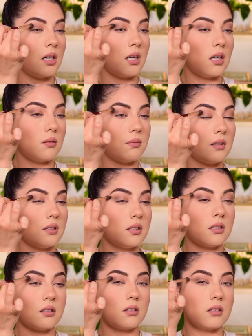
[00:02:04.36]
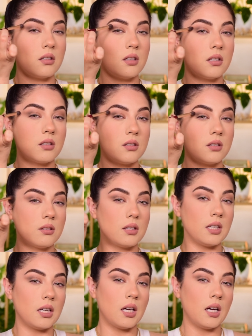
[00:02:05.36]
up a little to
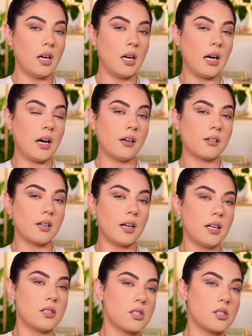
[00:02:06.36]
the outer edge.